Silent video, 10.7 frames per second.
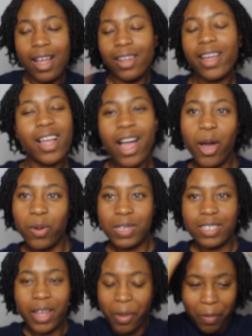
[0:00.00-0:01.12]
like I
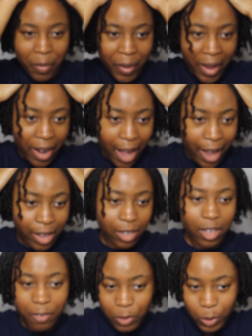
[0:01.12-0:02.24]
always am, but I
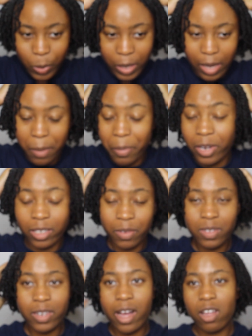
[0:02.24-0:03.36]
love doing like protective
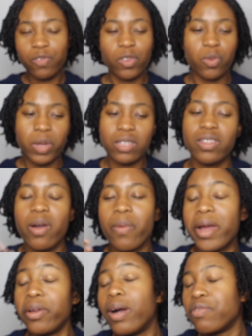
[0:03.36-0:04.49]
styles for the week so that
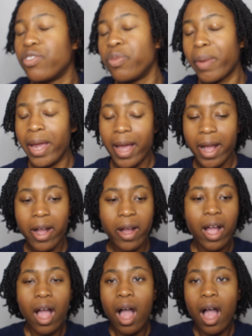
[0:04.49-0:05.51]
way I don't have to do my hair.